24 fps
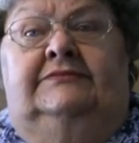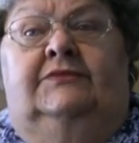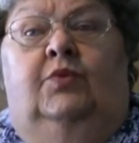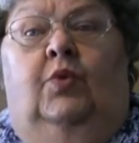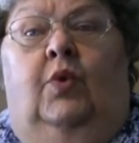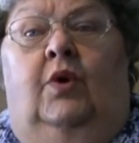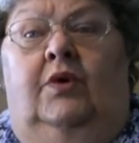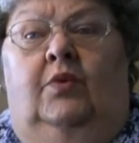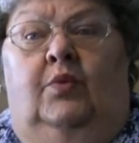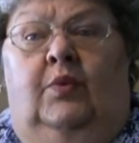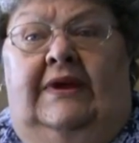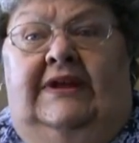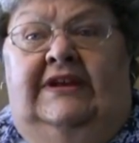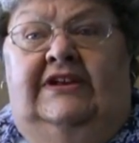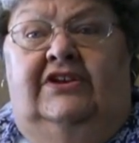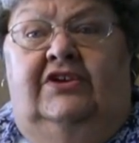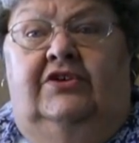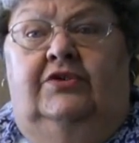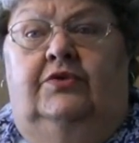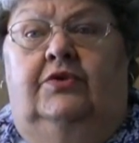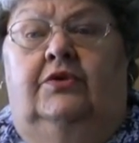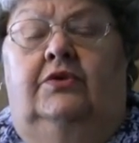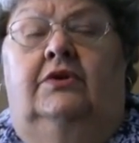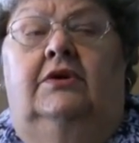What we
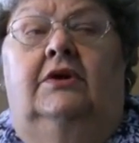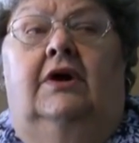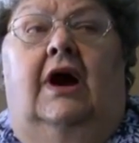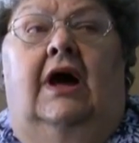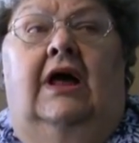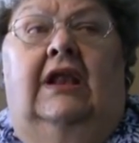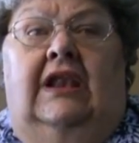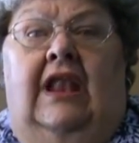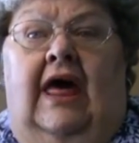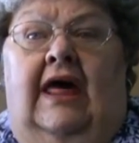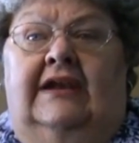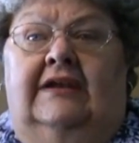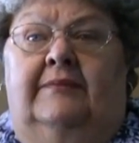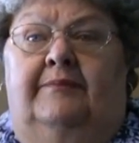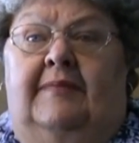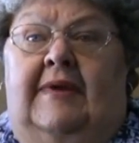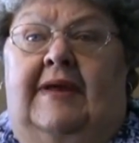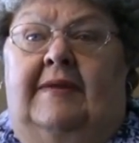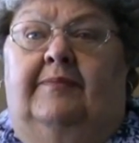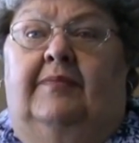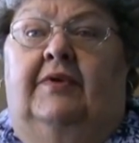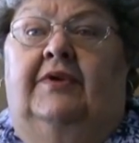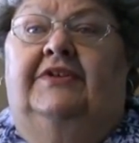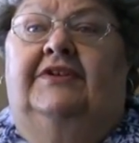do, a lot of
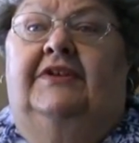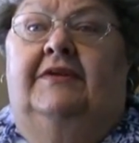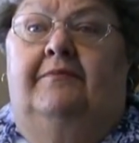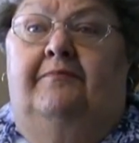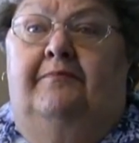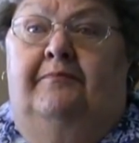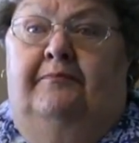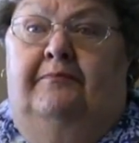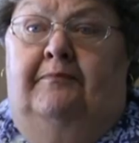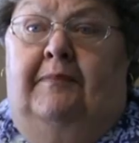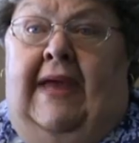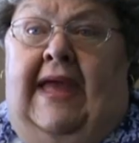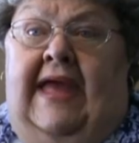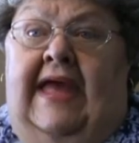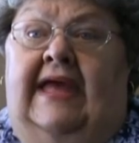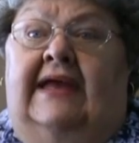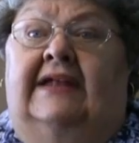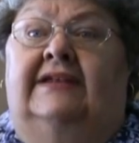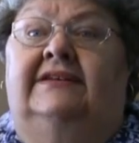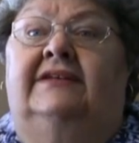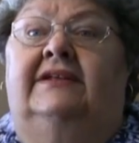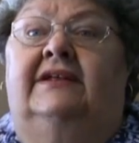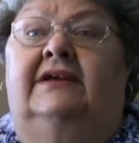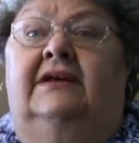people
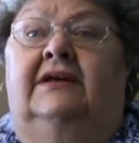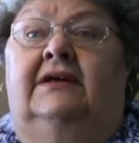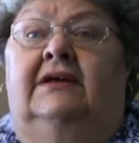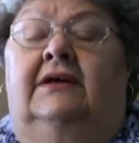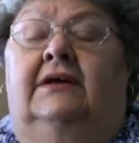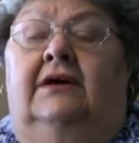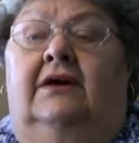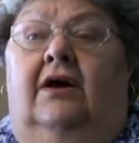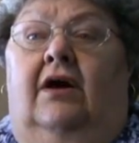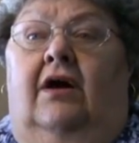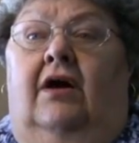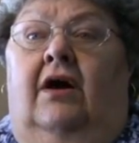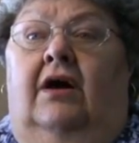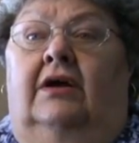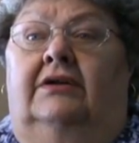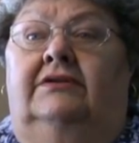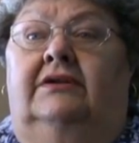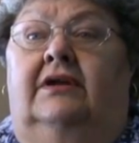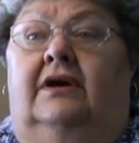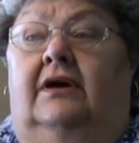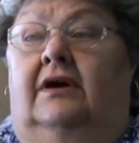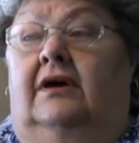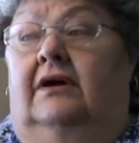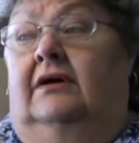depend
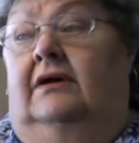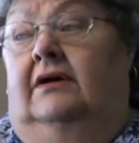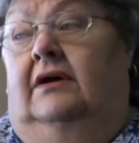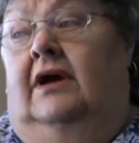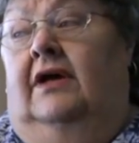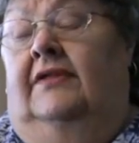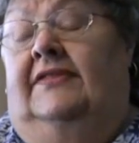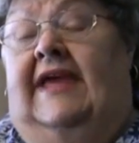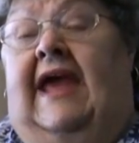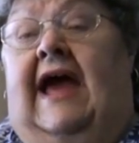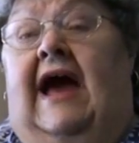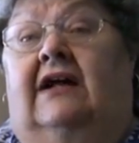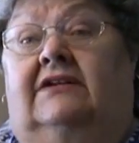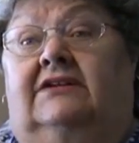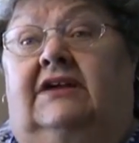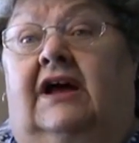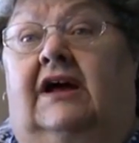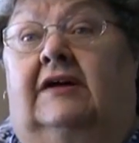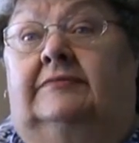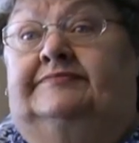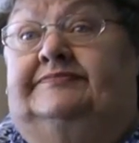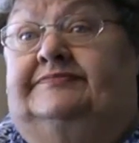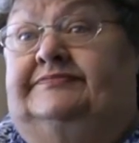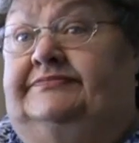on the
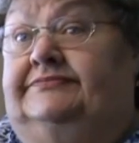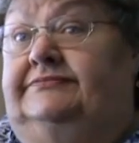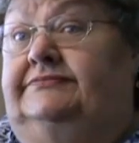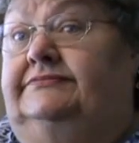outcome.